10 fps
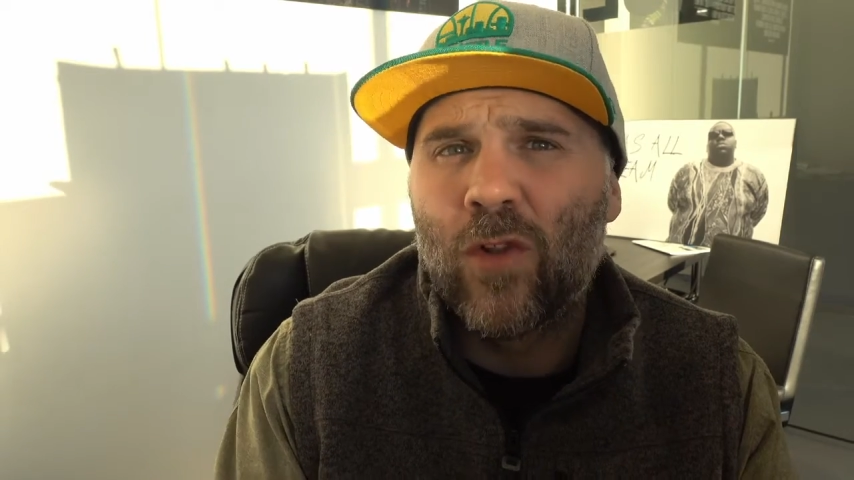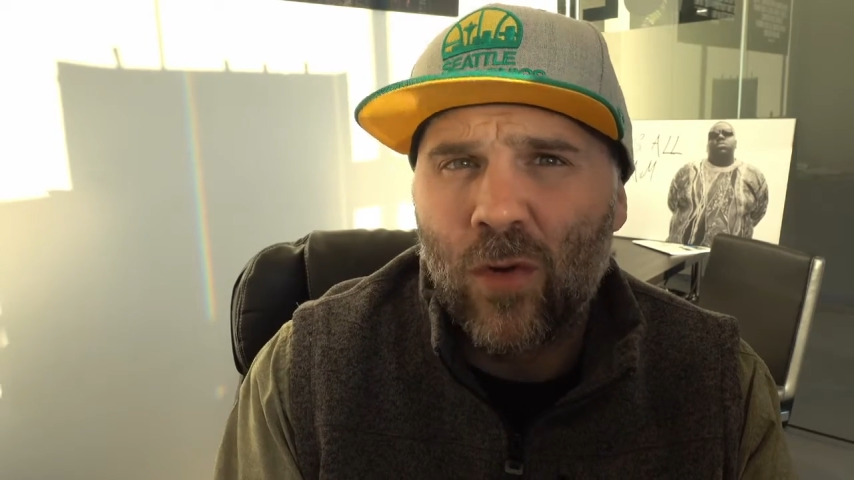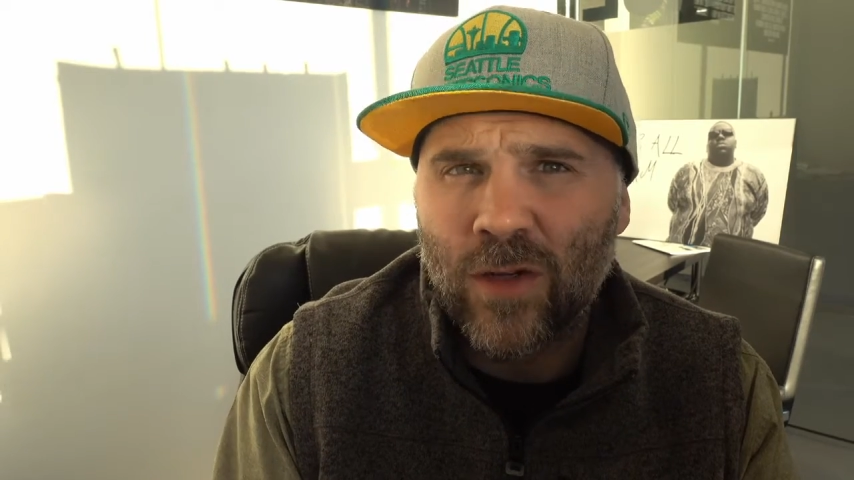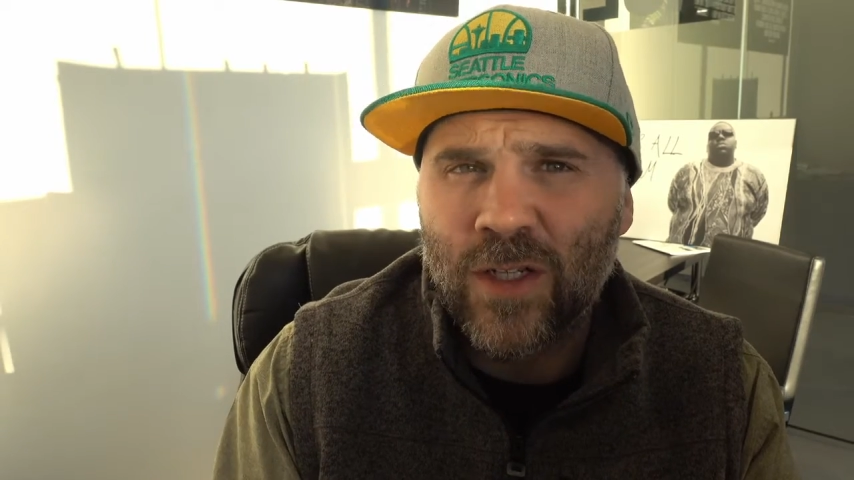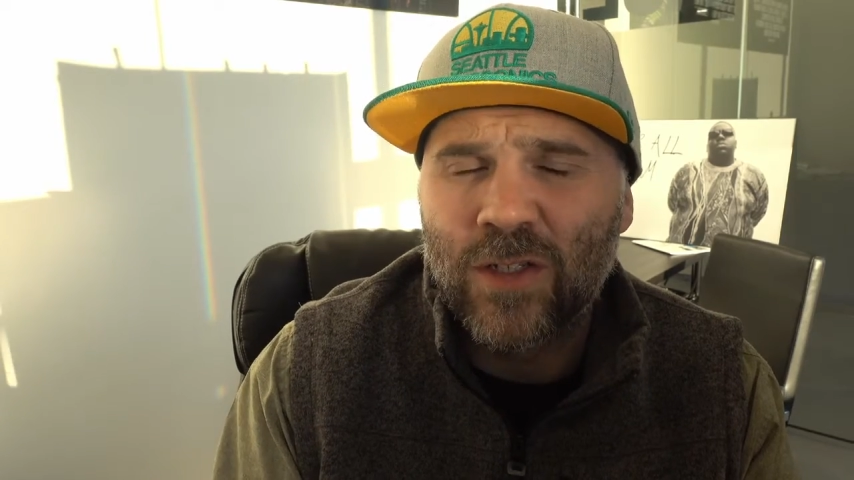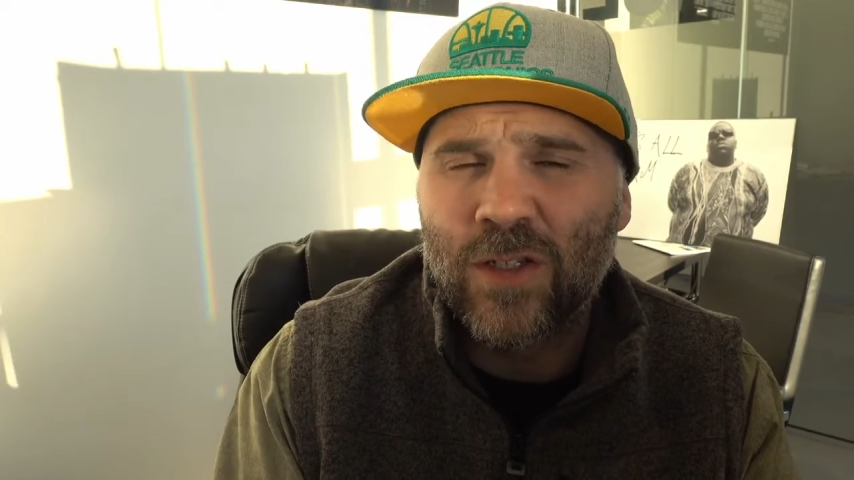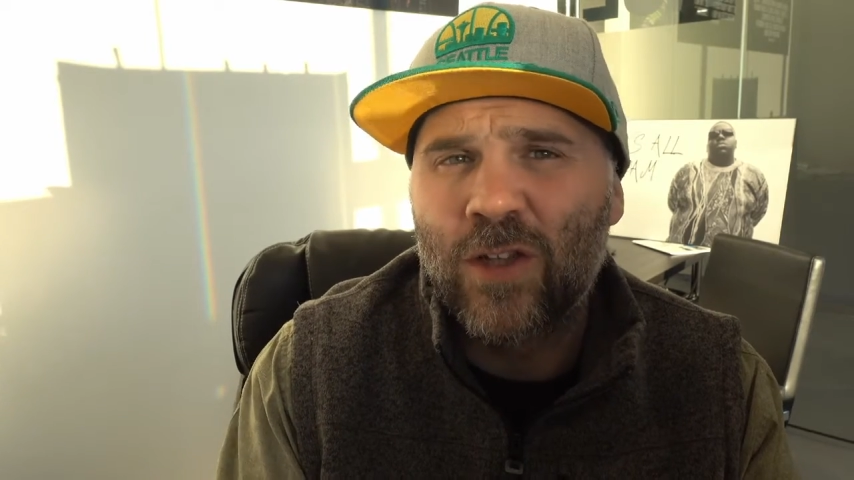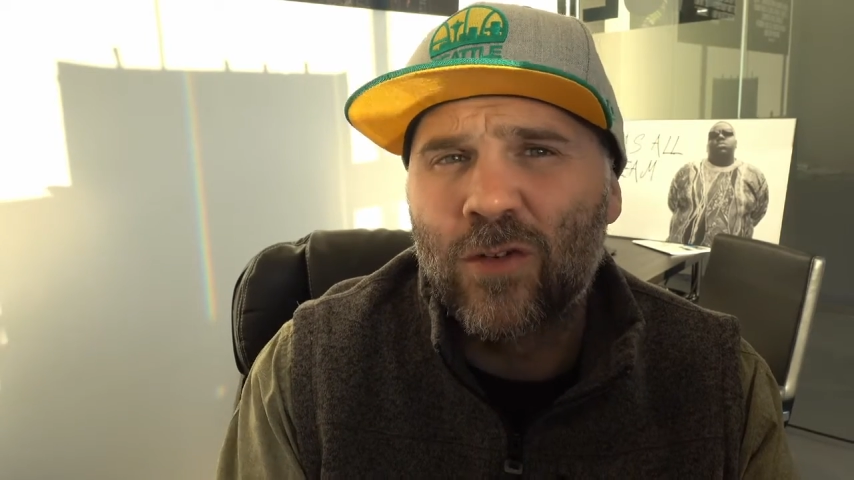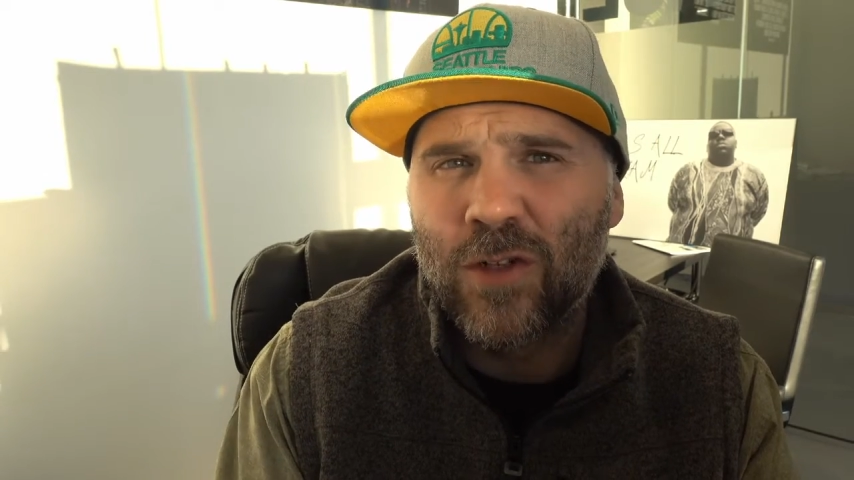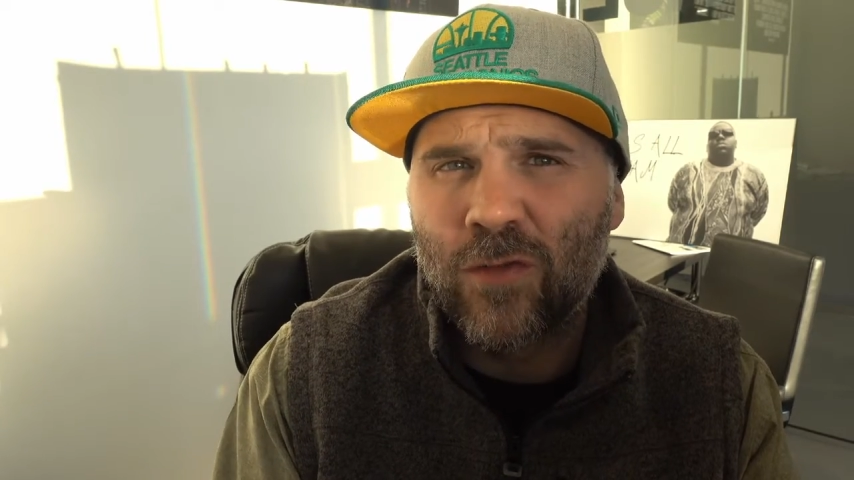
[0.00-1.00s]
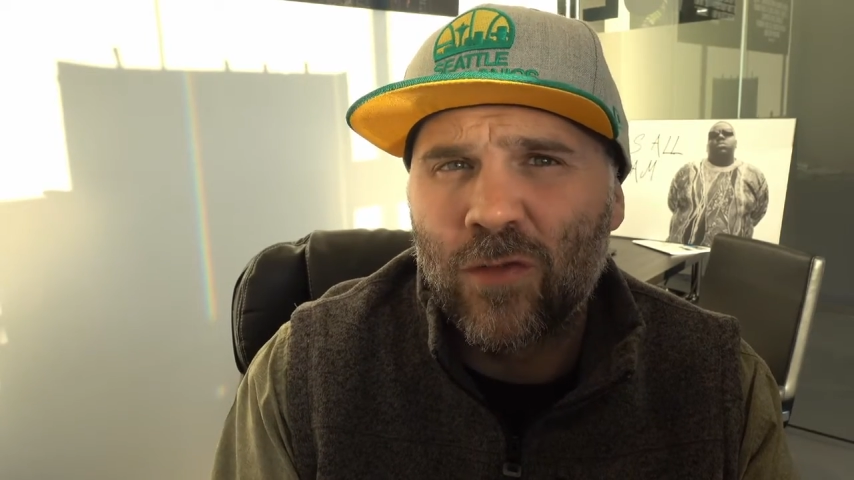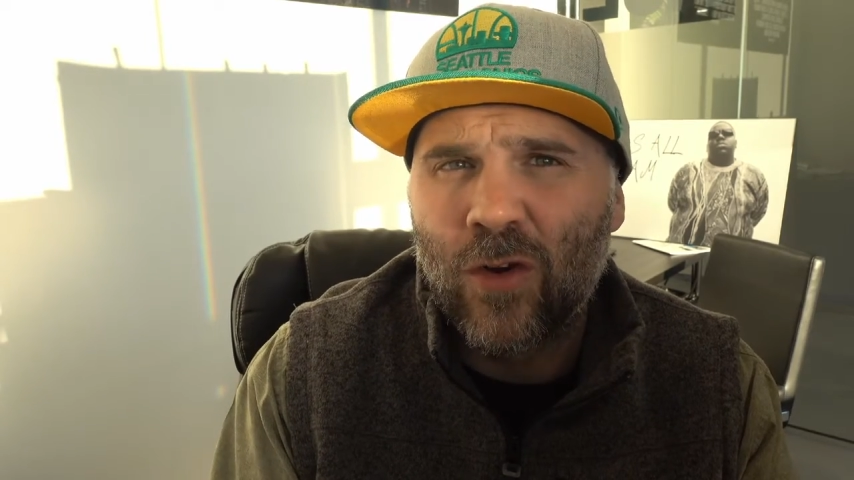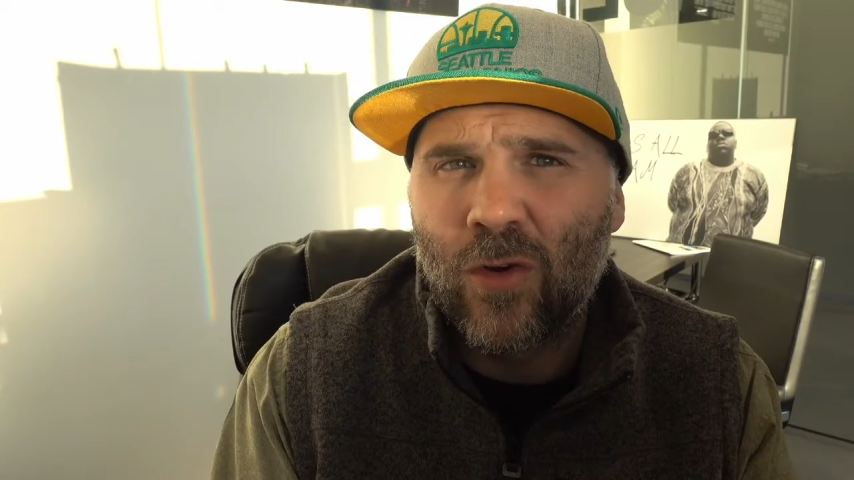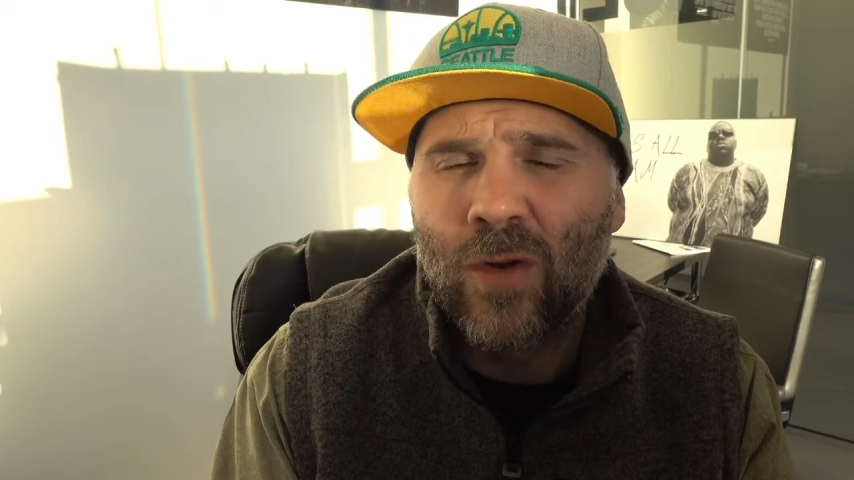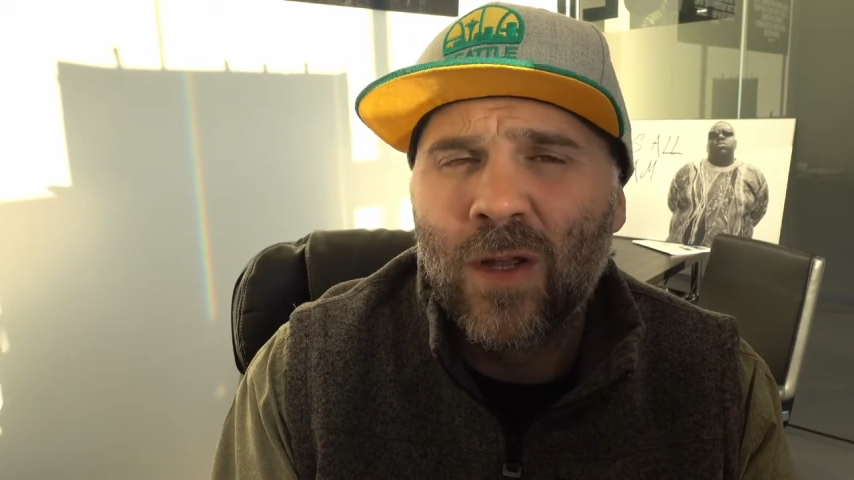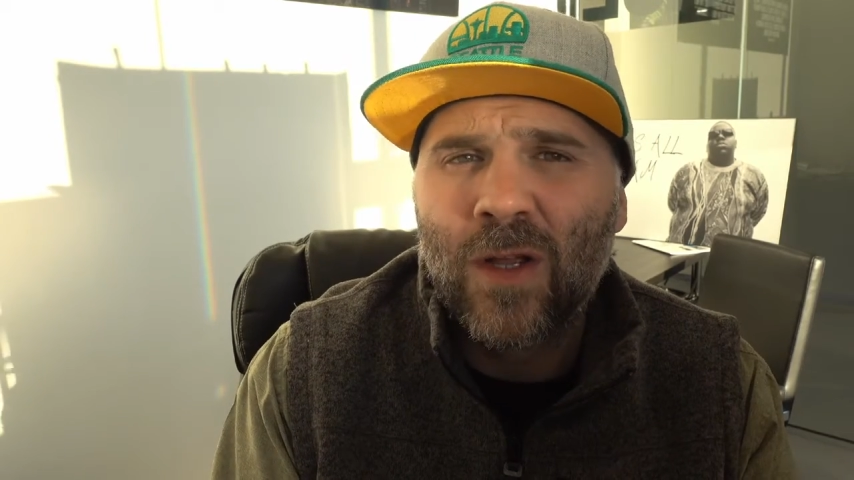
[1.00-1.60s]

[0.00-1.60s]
or essentially user flow,